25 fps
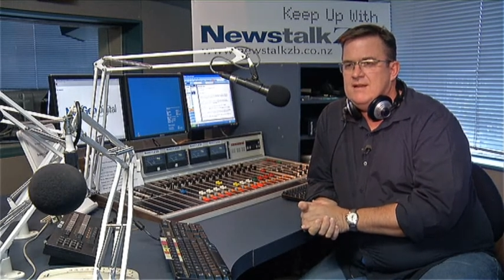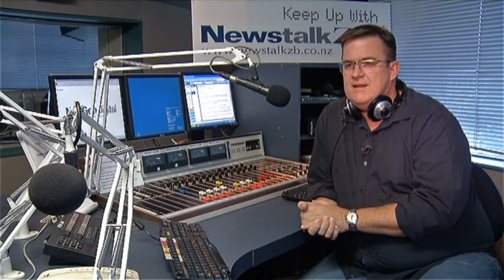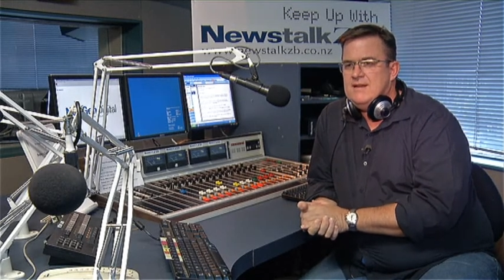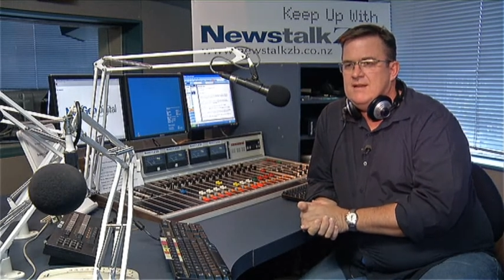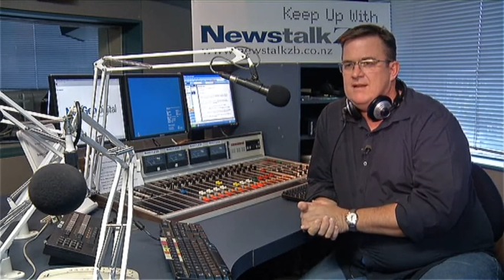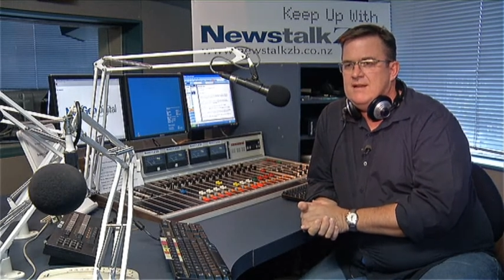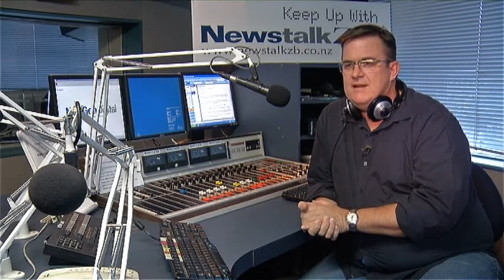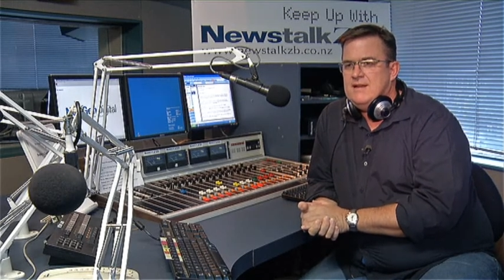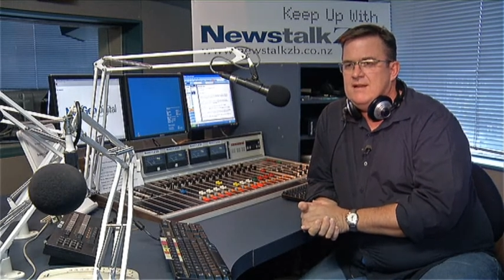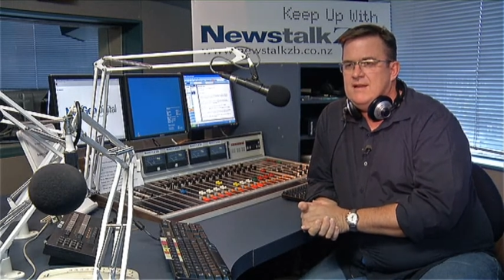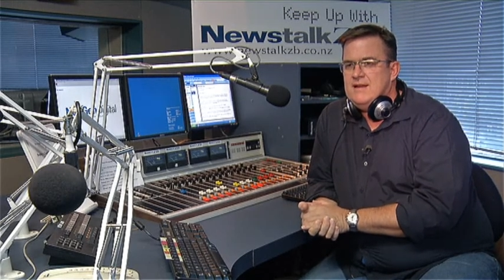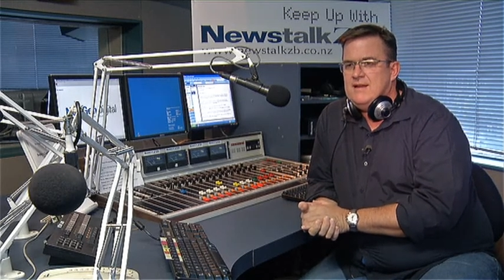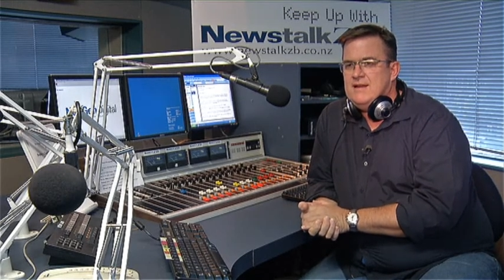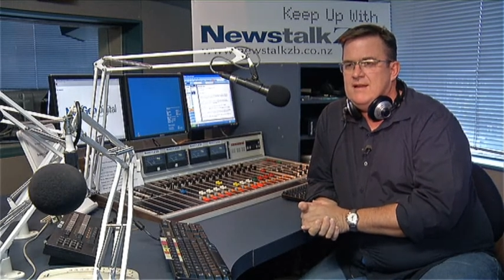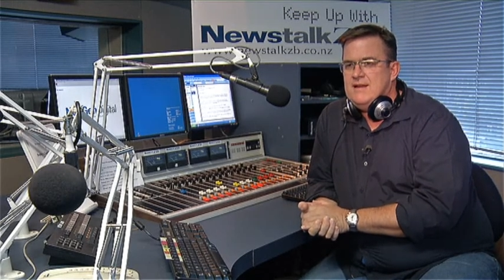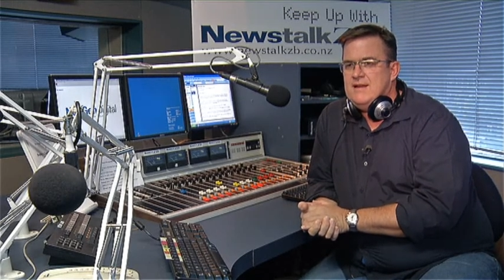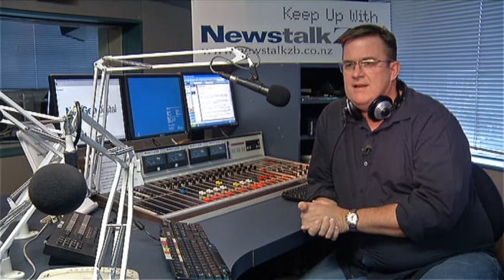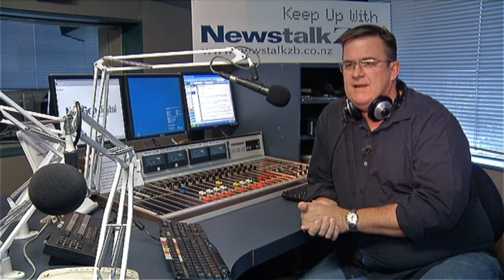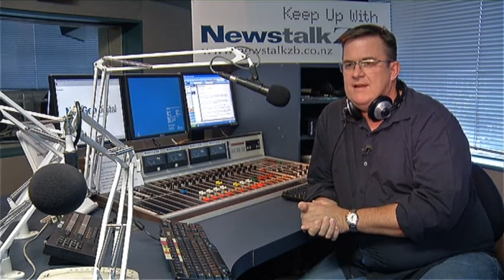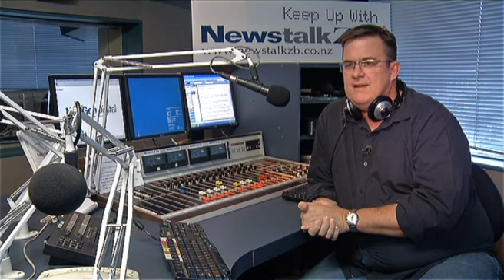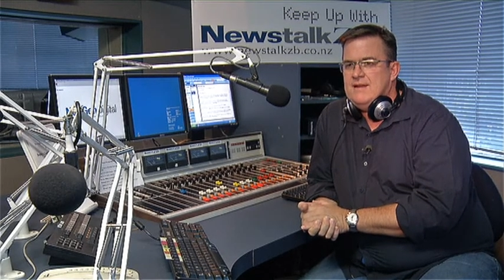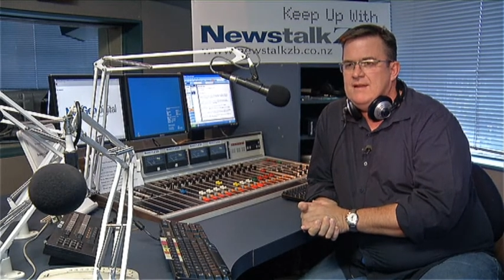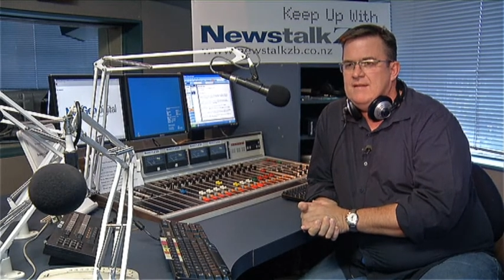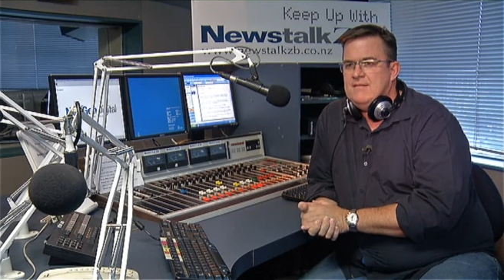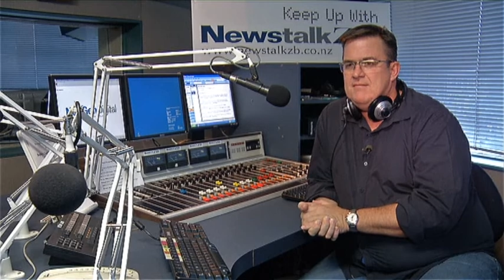uh,
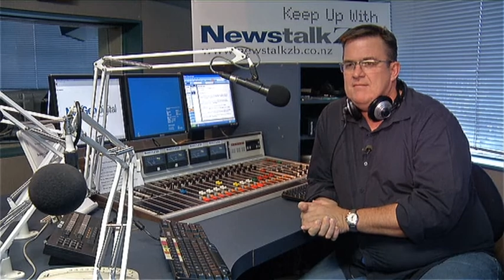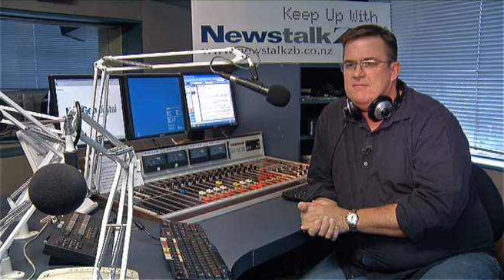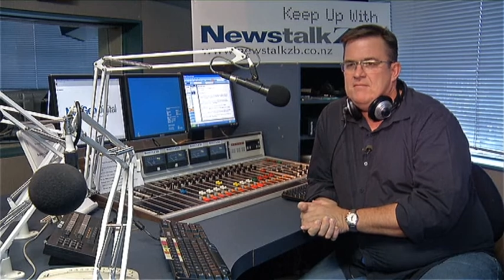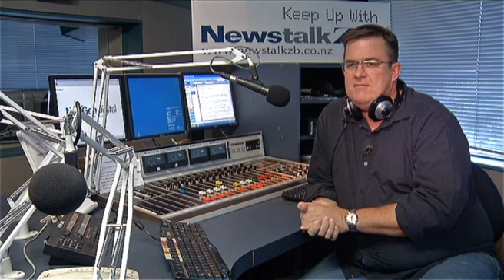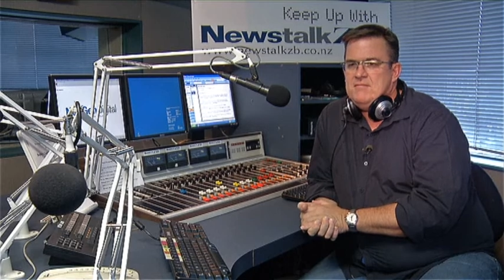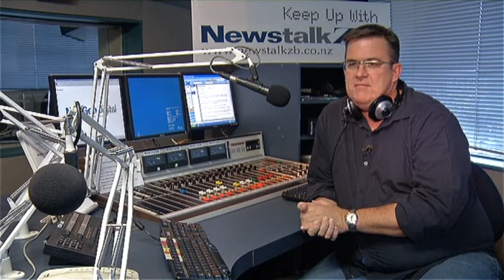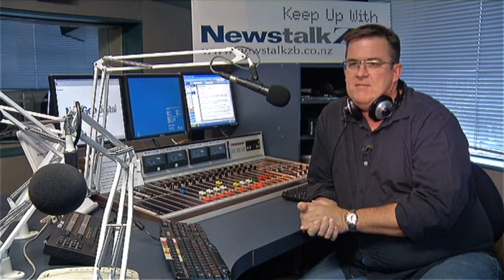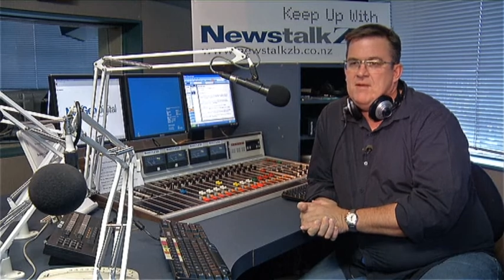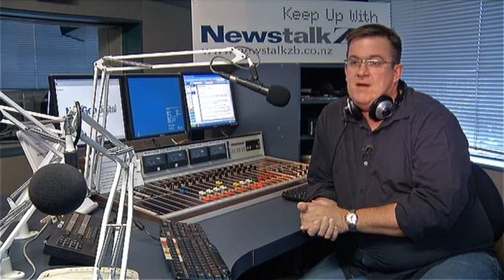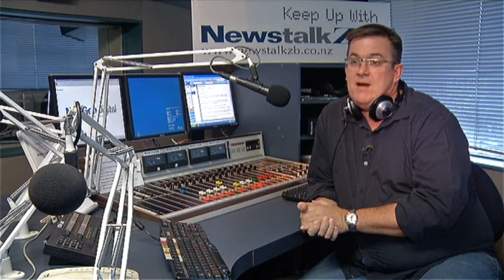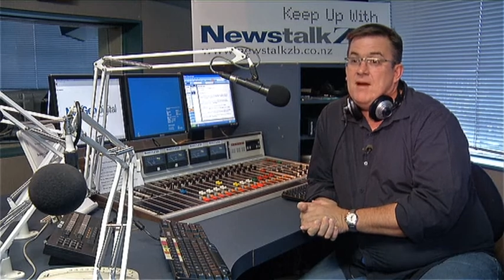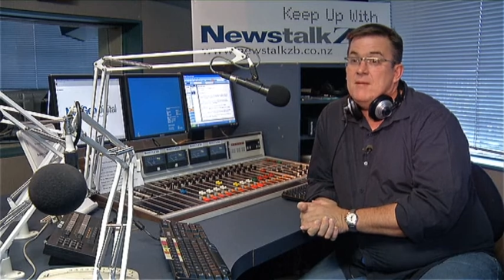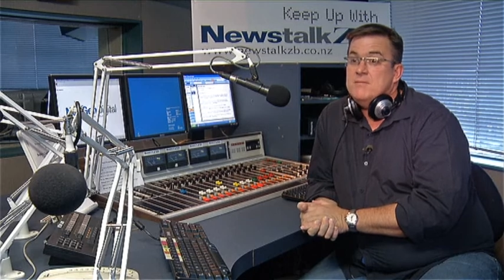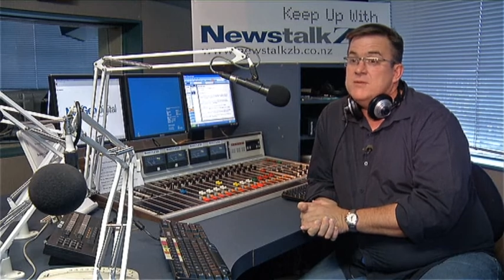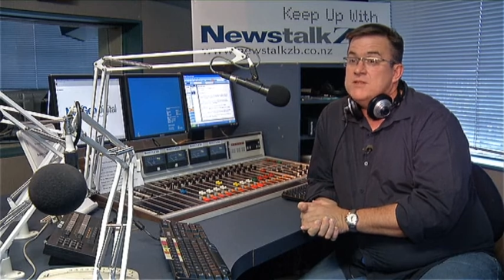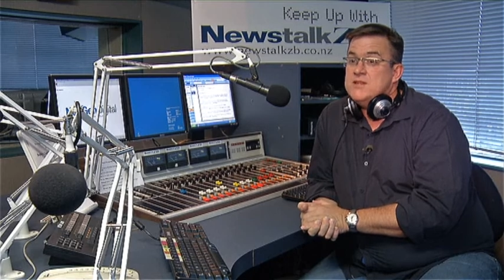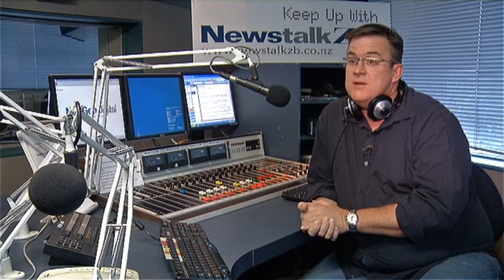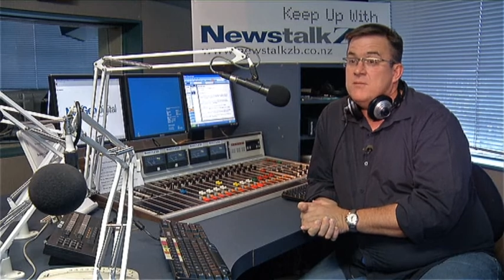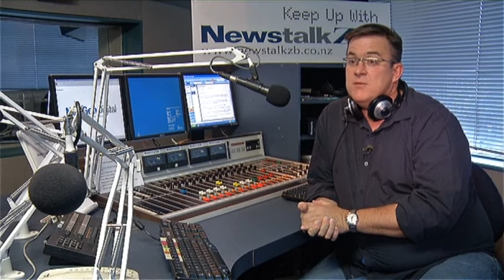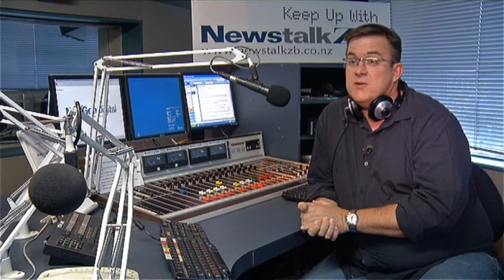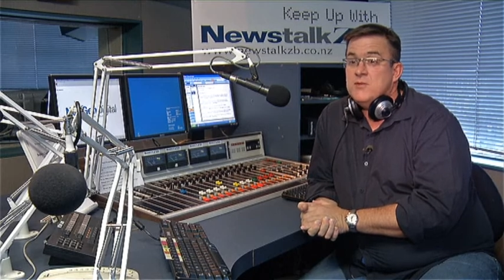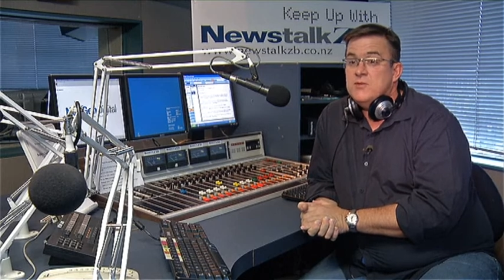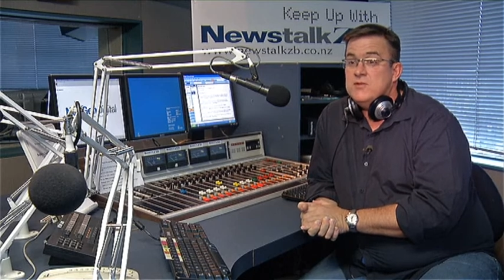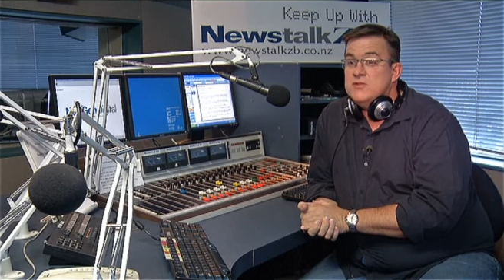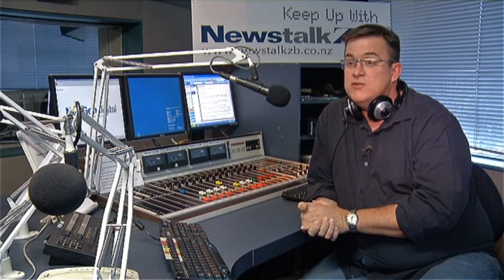and I'm
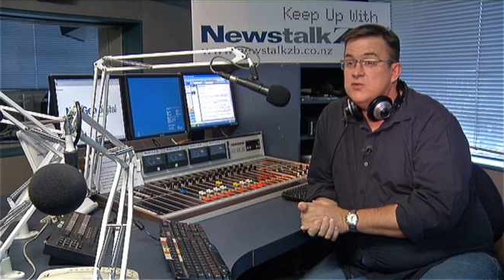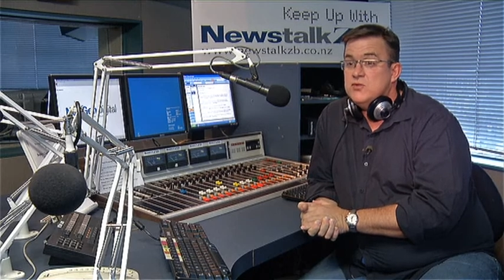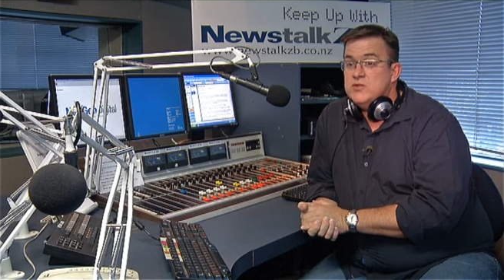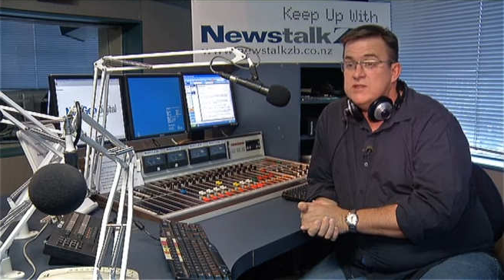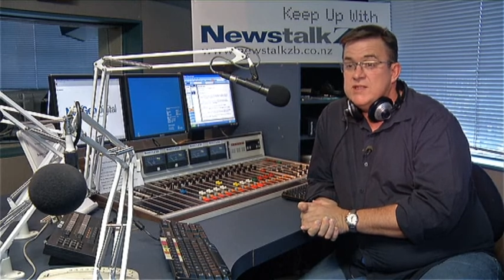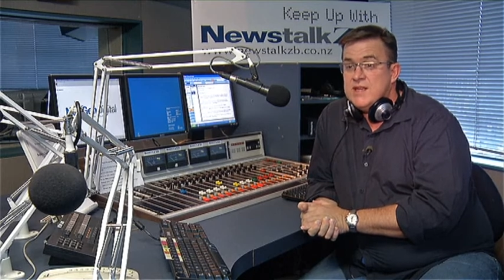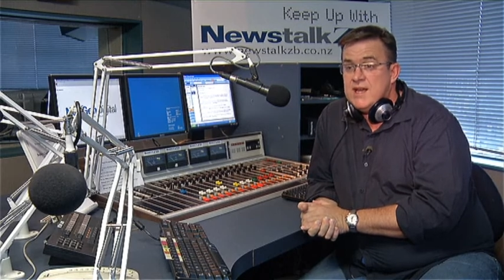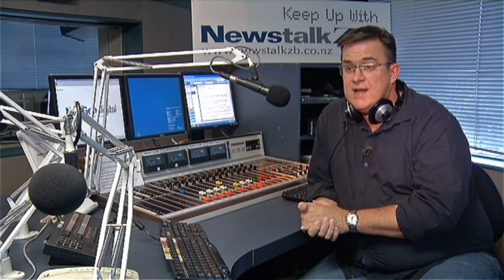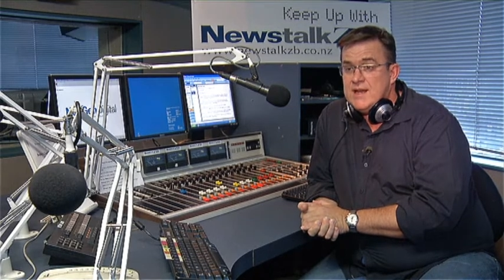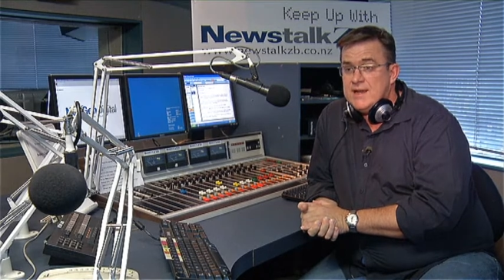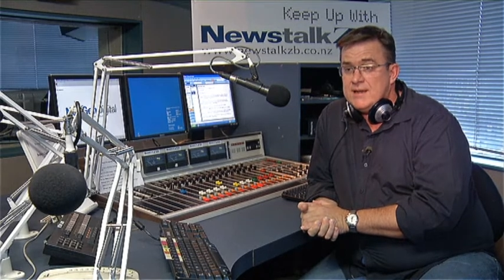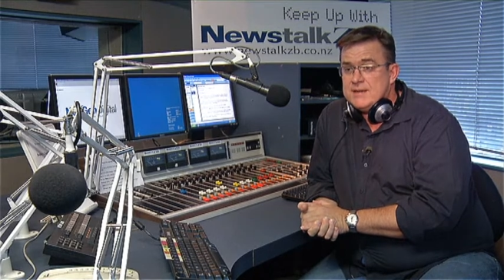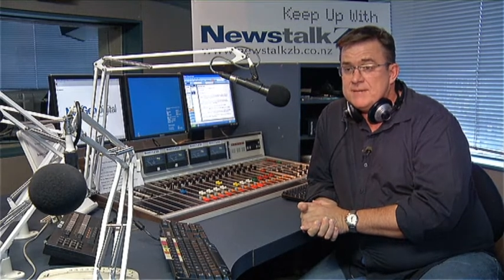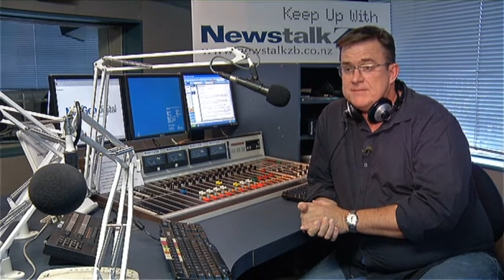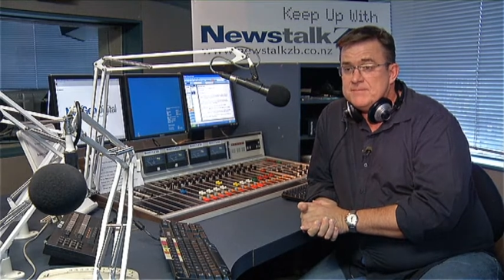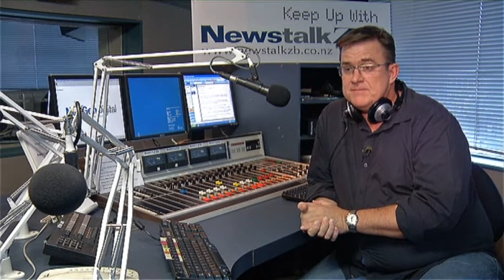someone who enjoys art.